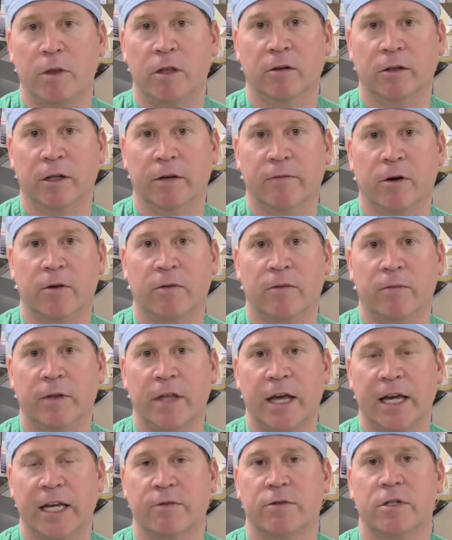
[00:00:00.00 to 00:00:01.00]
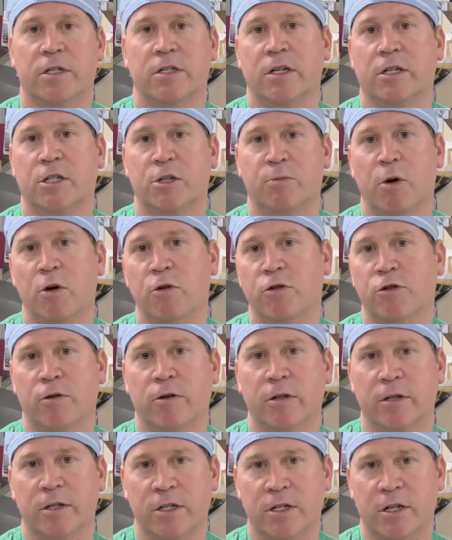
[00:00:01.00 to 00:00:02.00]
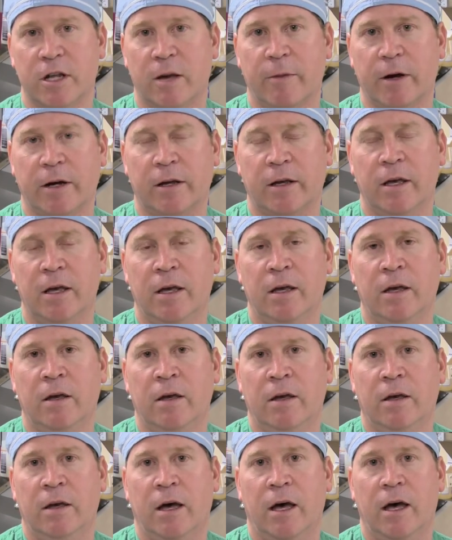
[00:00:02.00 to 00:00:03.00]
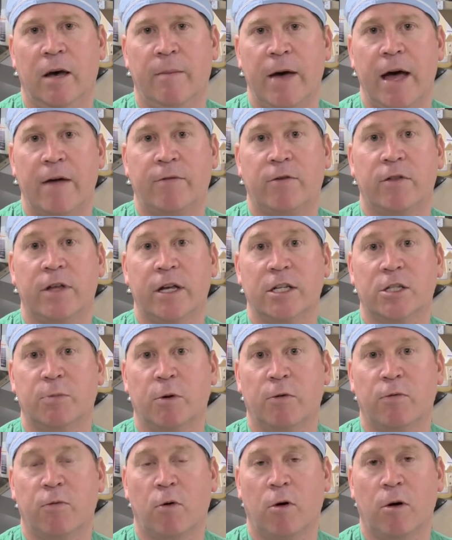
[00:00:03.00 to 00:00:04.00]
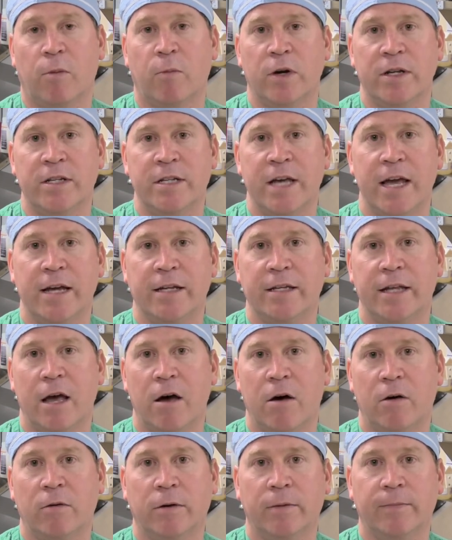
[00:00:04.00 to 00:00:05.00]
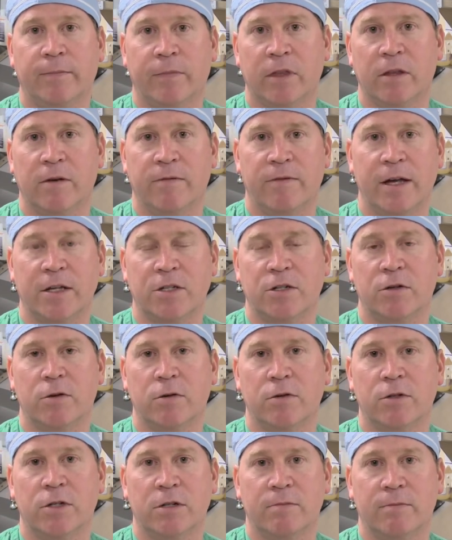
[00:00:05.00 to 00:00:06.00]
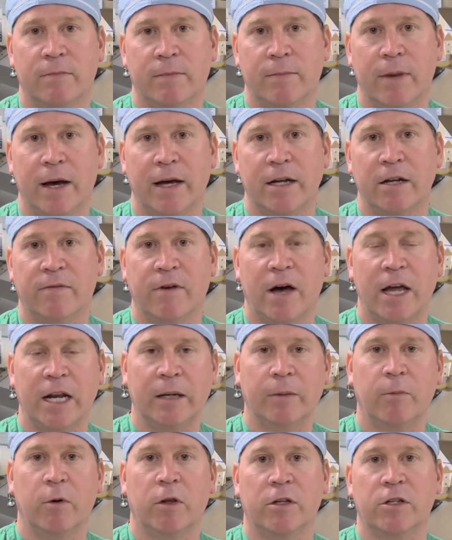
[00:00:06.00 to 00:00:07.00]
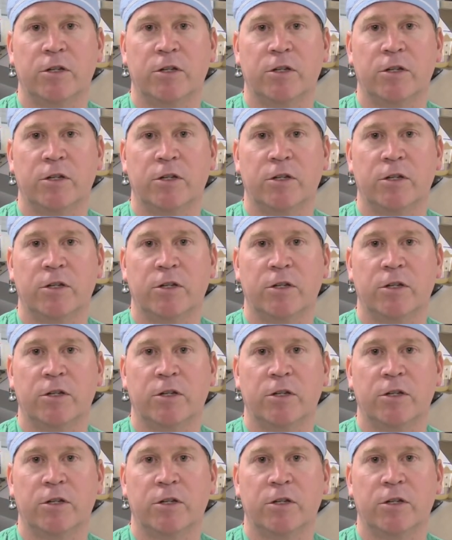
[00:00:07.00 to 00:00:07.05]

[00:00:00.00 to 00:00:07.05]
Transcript: the liver. That gives us exposure to the stomach. After that's performed, we take down the vessels by dividing them with a